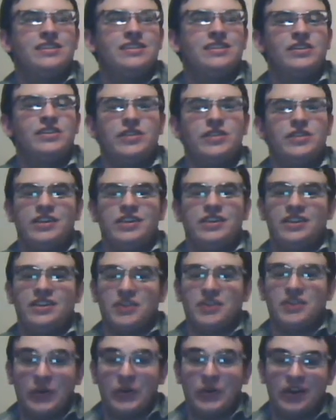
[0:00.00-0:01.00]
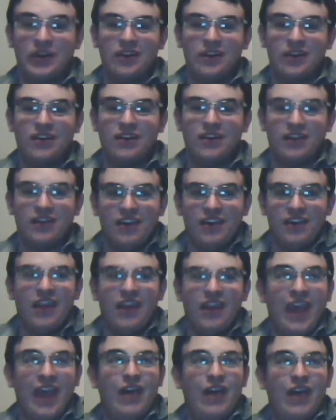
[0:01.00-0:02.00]
So he, he took one, cut it
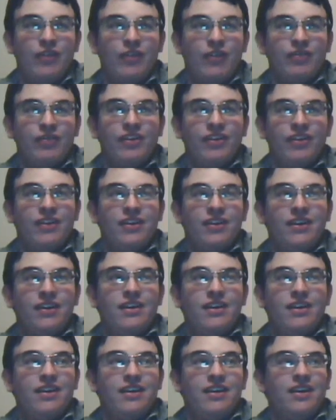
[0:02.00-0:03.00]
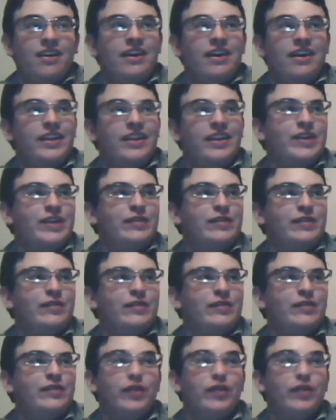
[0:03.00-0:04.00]
in half, and
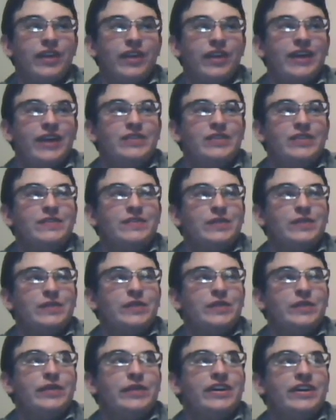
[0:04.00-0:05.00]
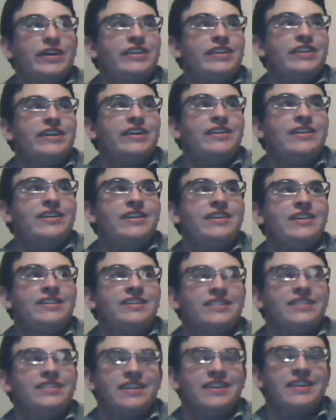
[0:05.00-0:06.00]
then folded out some little bit on there
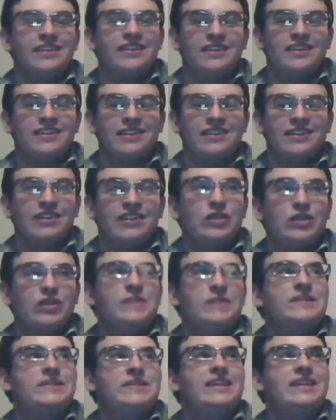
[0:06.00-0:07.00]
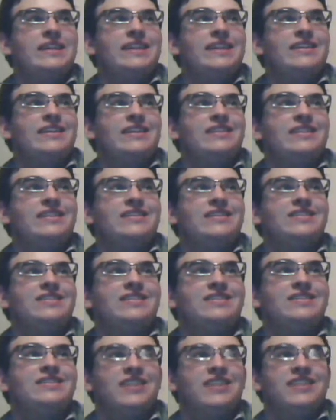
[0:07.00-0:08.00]
as like uh, grips, and then
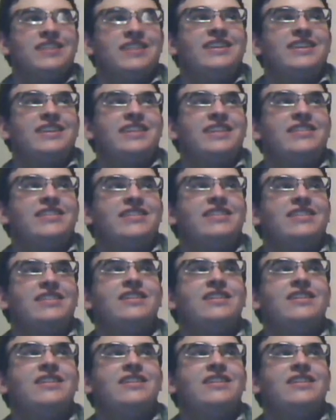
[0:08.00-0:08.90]
stuck it together.